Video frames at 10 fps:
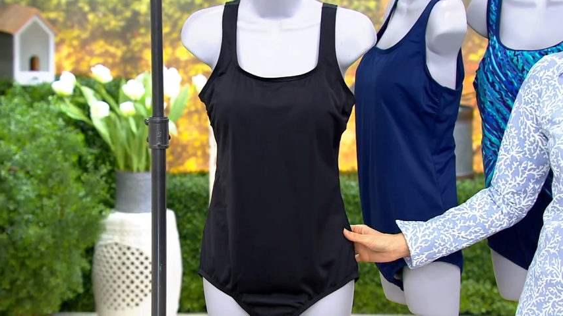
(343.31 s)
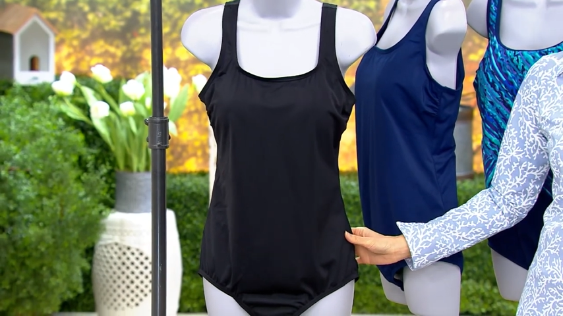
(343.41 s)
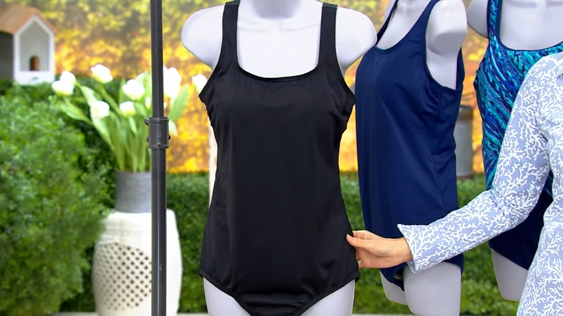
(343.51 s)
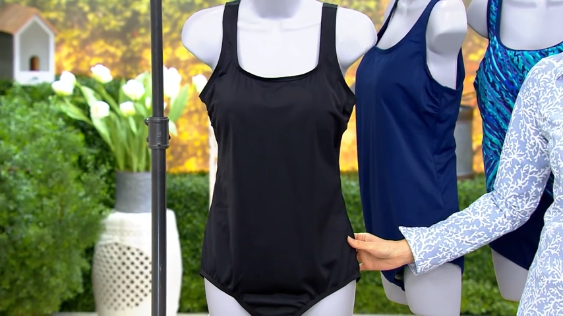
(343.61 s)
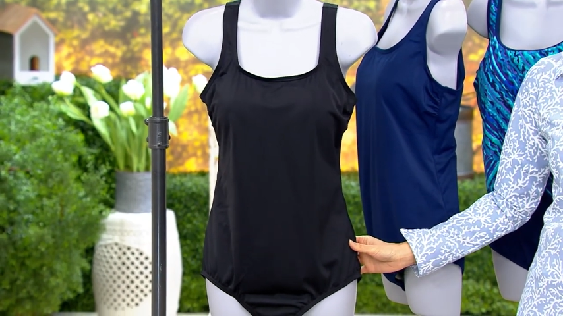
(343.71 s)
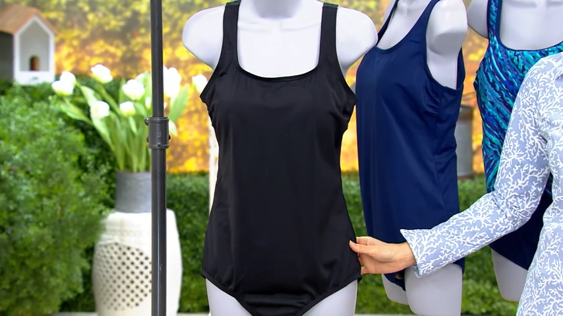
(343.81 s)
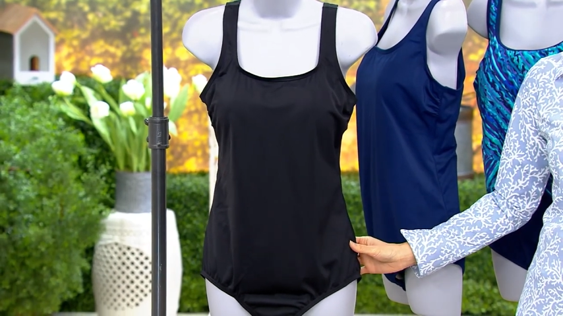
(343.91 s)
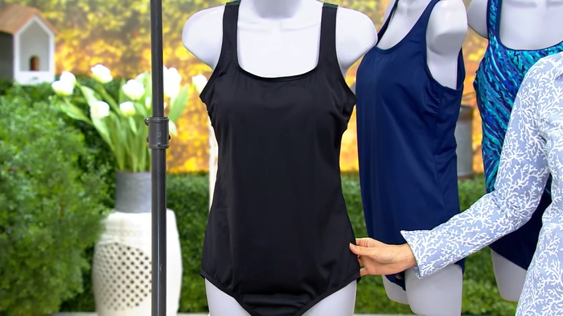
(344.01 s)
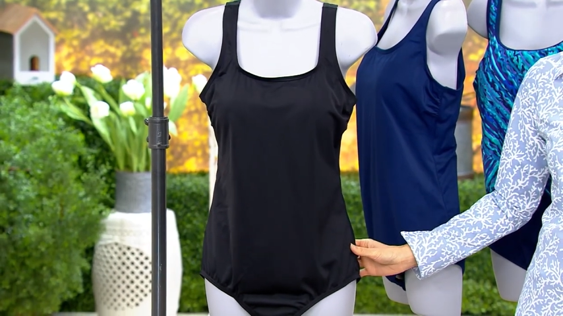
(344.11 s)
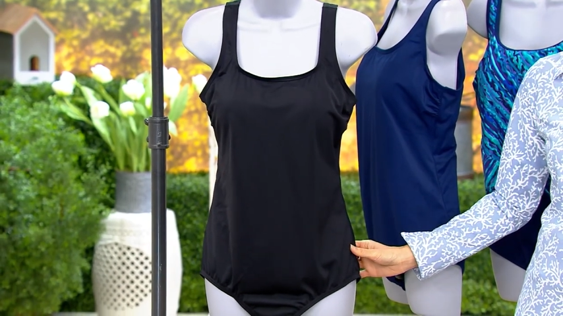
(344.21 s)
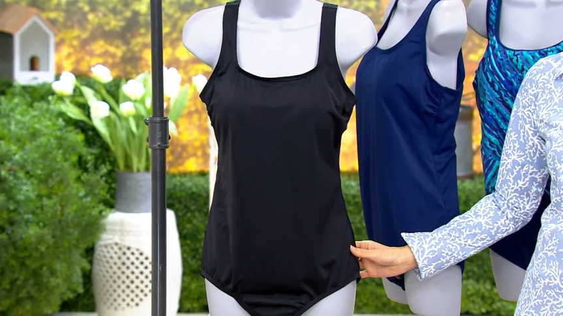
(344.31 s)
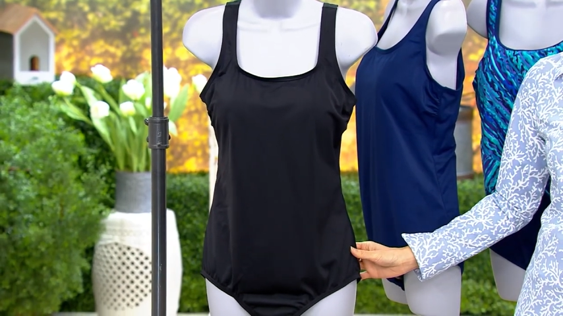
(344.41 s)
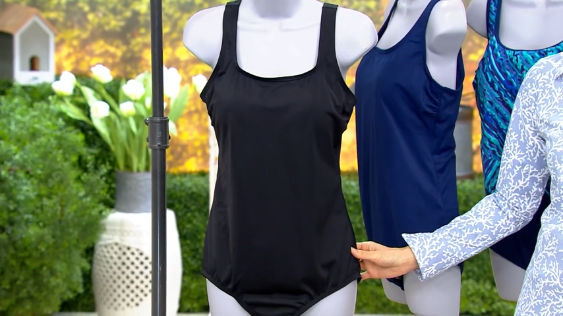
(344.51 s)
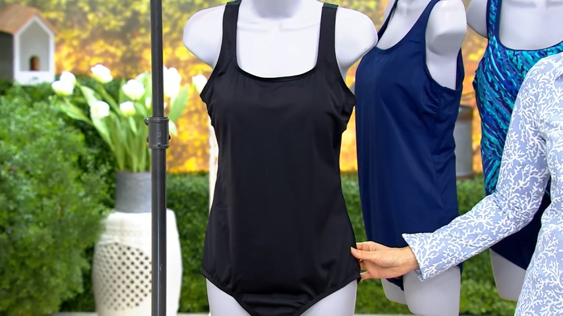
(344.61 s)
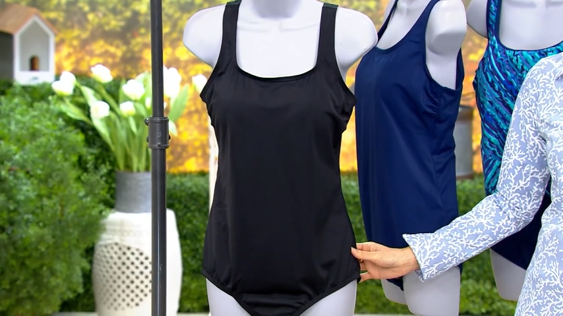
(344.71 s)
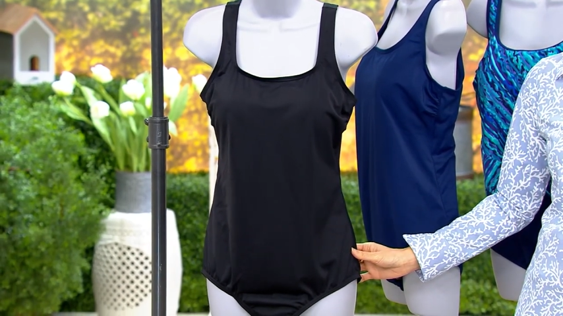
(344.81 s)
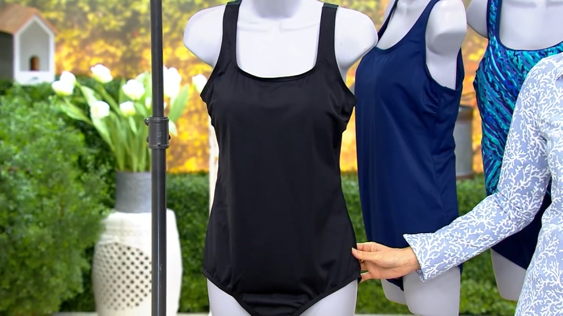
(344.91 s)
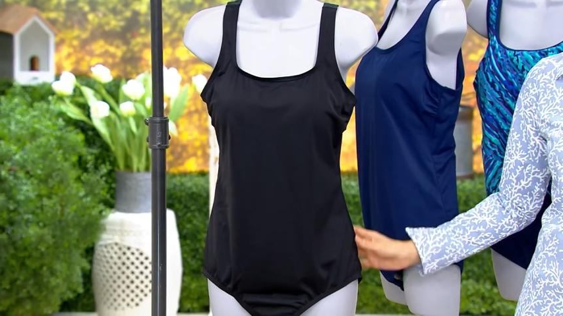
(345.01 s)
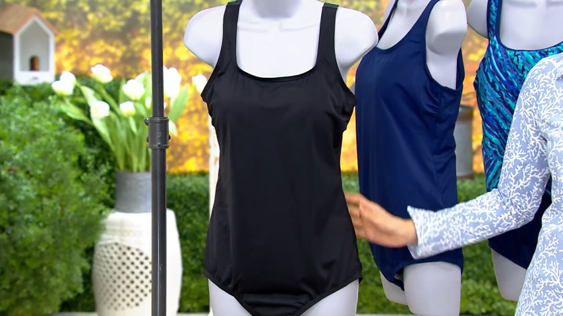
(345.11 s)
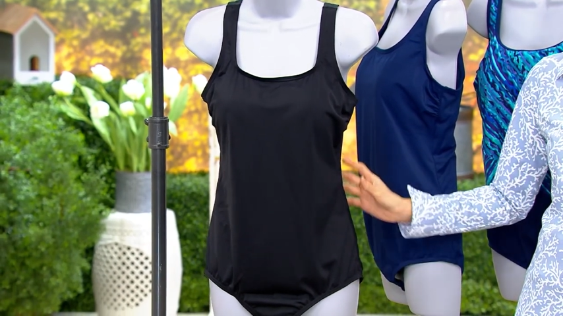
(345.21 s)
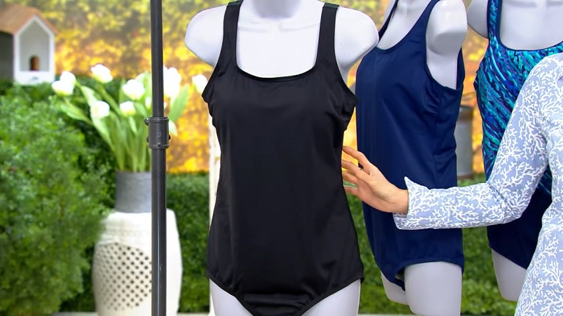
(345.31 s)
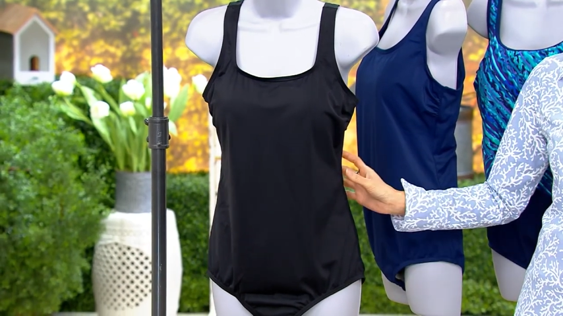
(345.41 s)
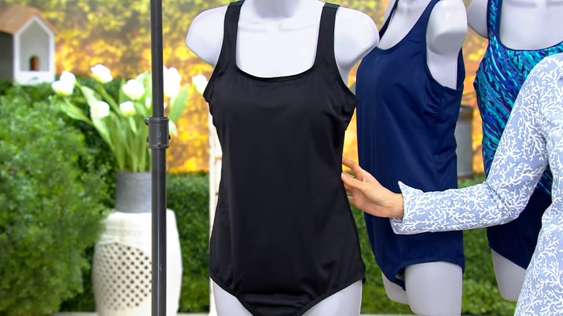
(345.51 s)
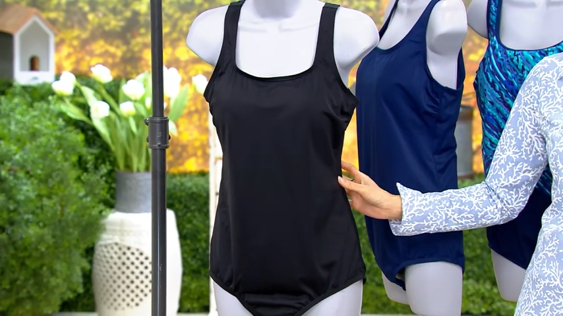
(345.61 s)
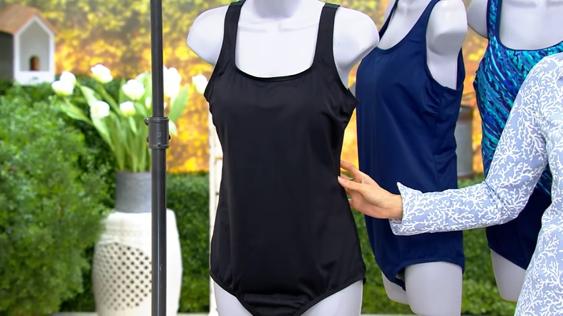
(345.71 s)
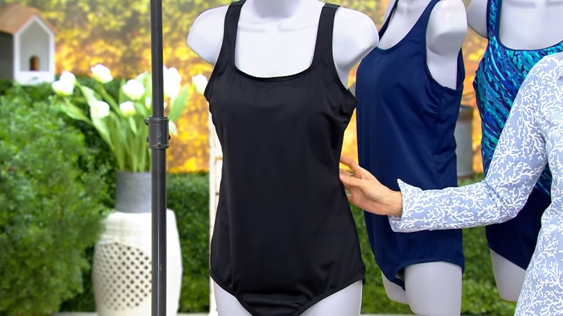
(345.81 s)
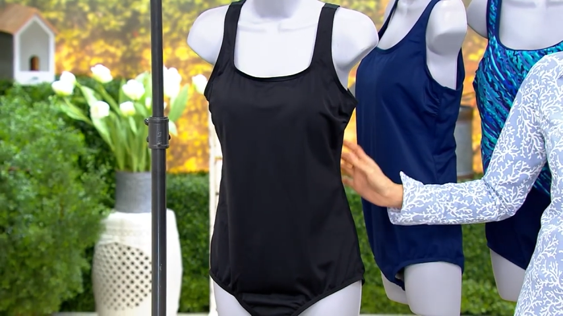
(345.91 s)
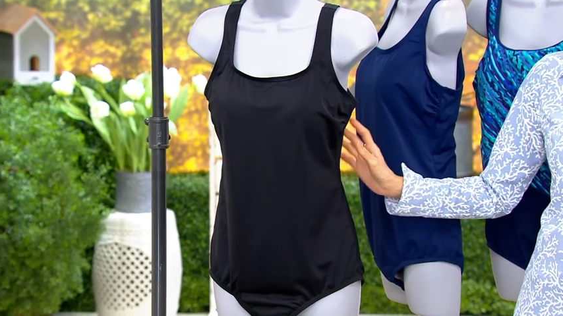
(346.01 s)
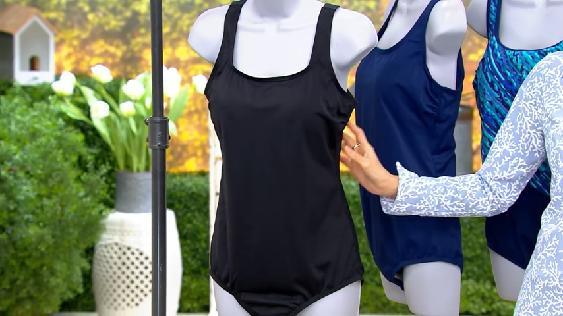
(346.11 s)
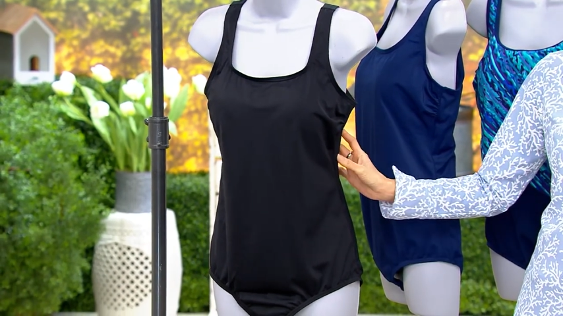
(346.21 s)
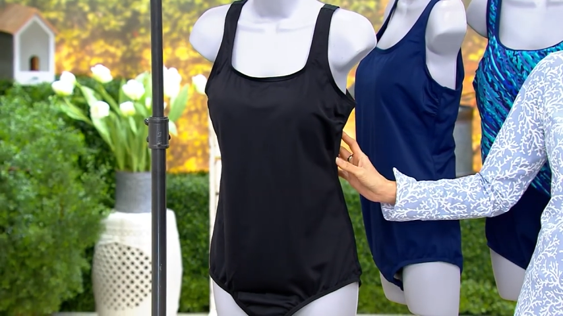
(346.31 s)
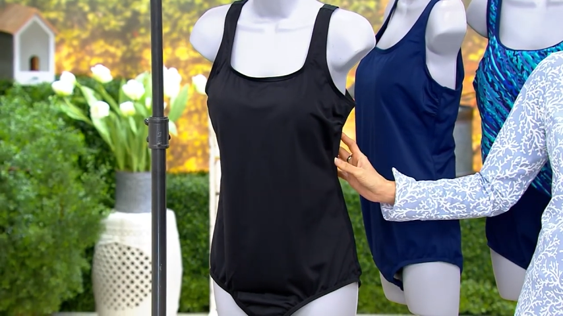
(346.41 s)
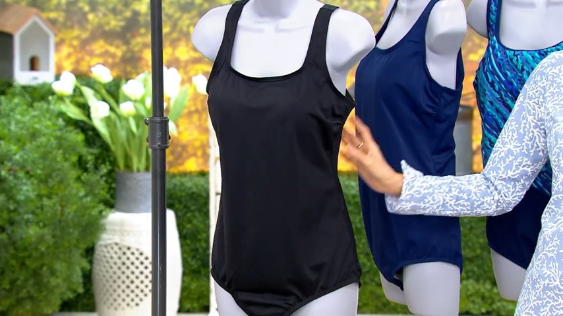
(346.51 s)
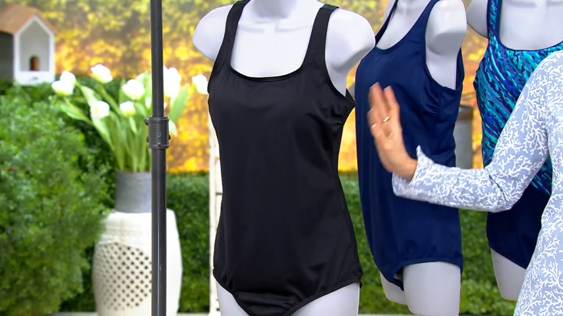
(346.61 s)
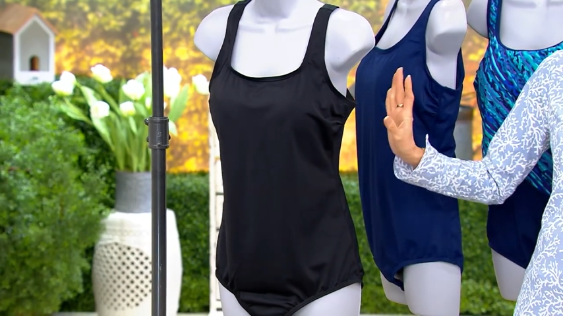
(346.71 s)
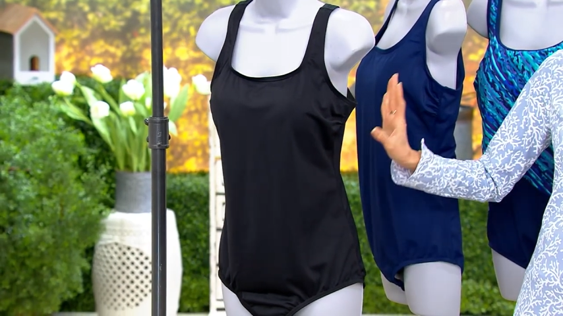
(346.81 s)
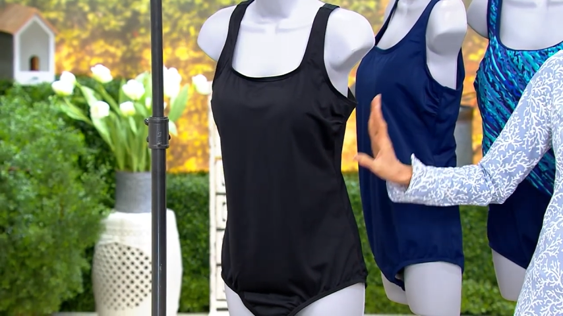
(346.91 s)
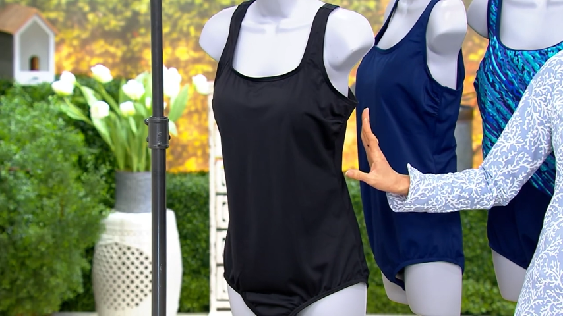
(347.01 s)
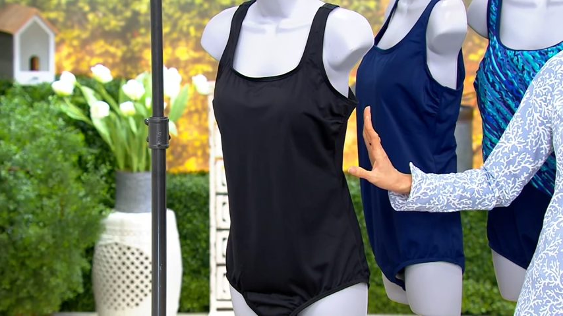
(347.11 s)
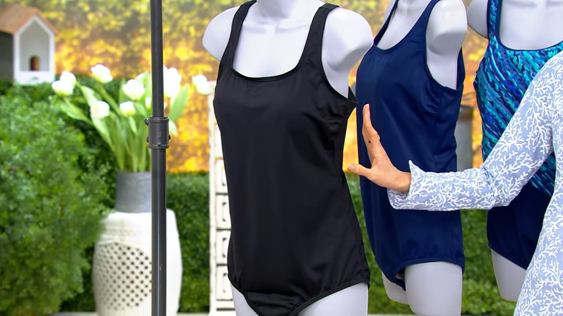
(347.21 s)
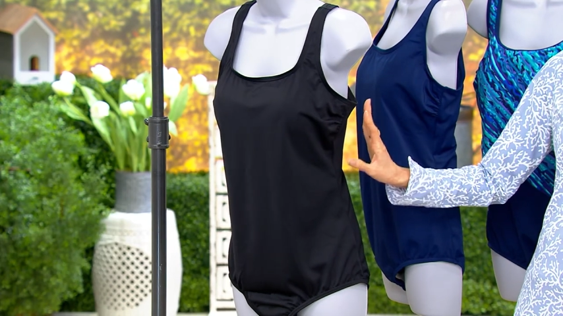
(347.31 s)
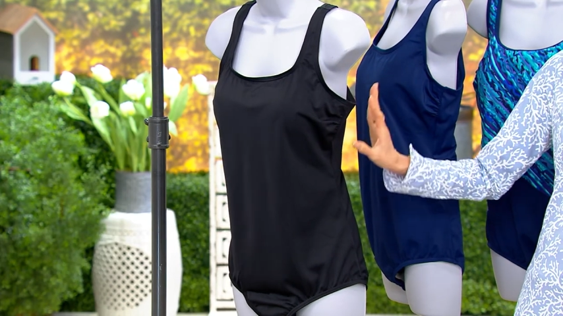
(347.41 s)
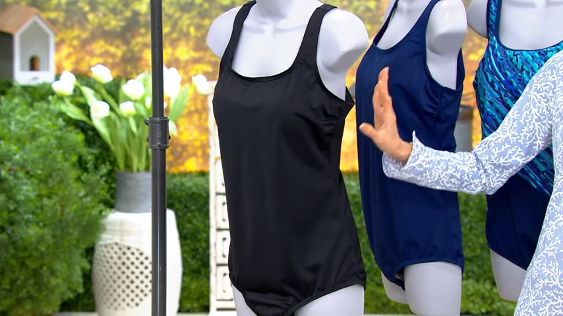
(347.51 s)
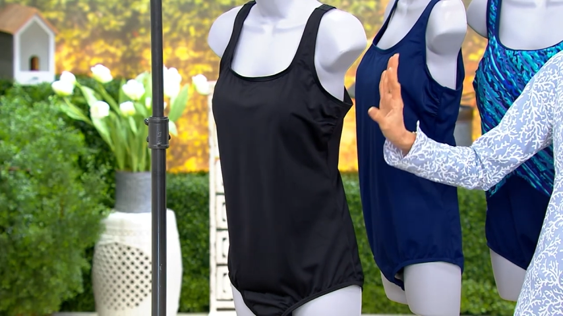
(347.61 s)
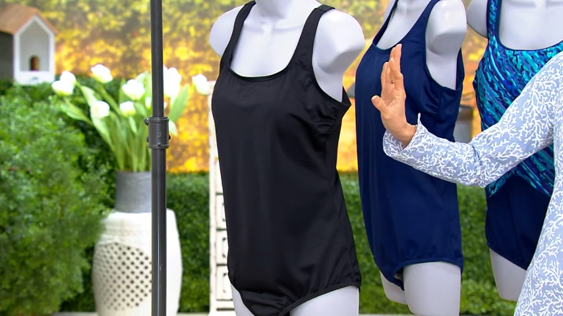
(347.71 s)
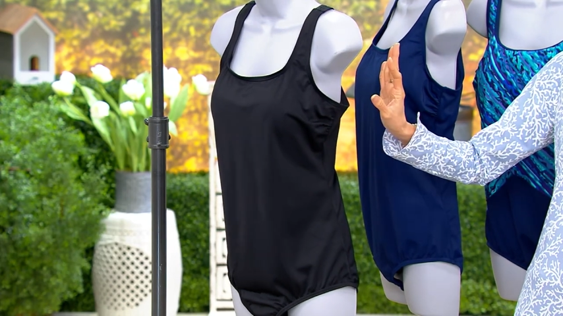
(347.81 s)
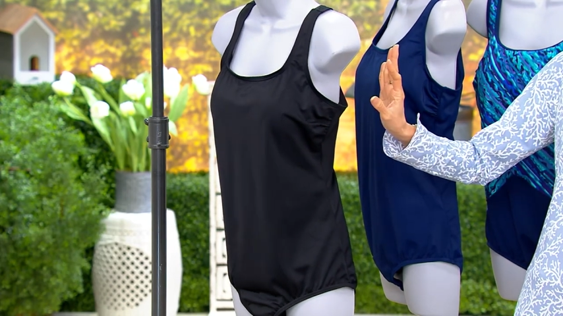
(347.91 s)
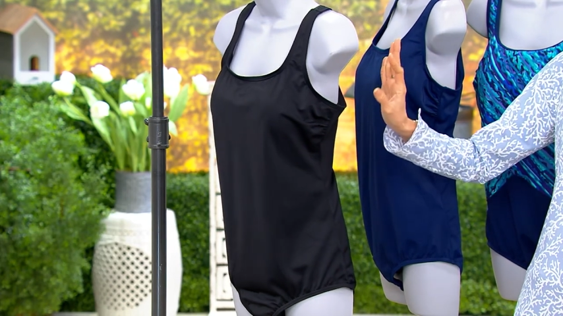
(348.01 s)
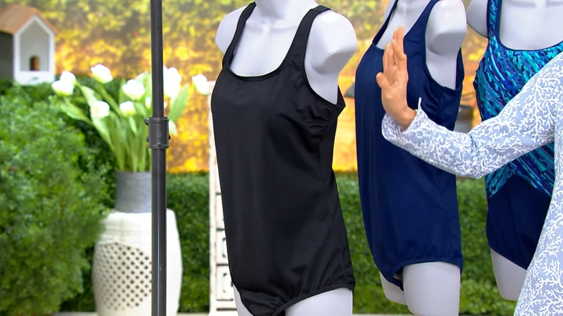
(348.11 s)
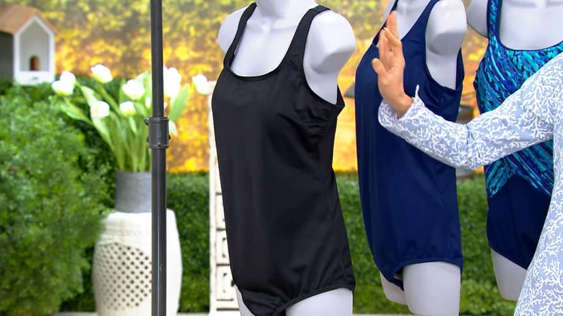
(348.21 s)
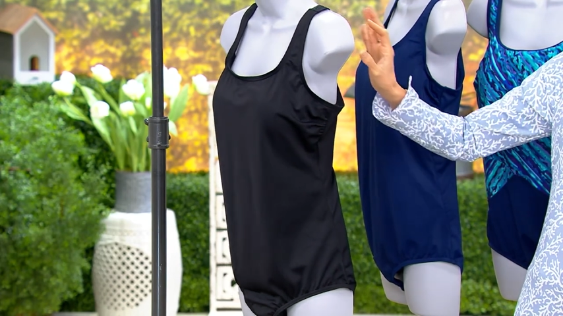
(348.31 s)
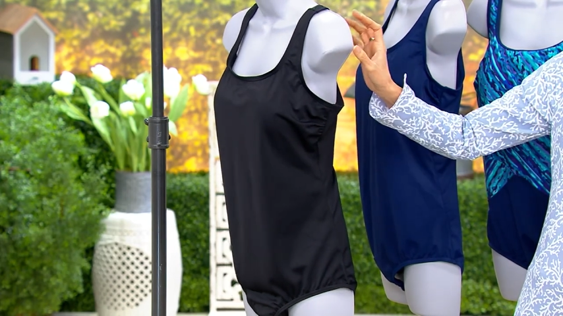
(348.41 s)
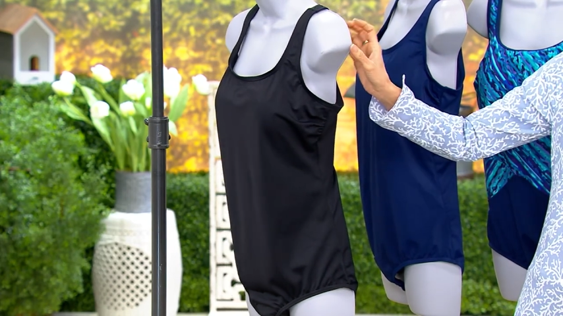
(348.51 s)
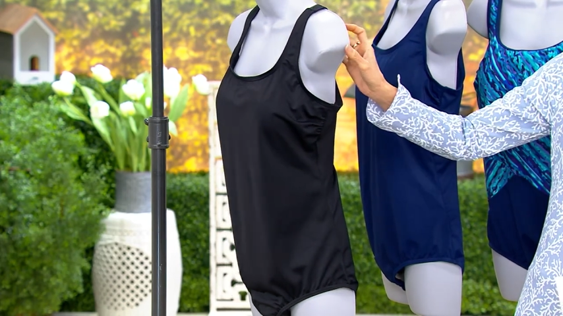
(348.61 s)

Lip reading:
Nobody's mouth can be seen.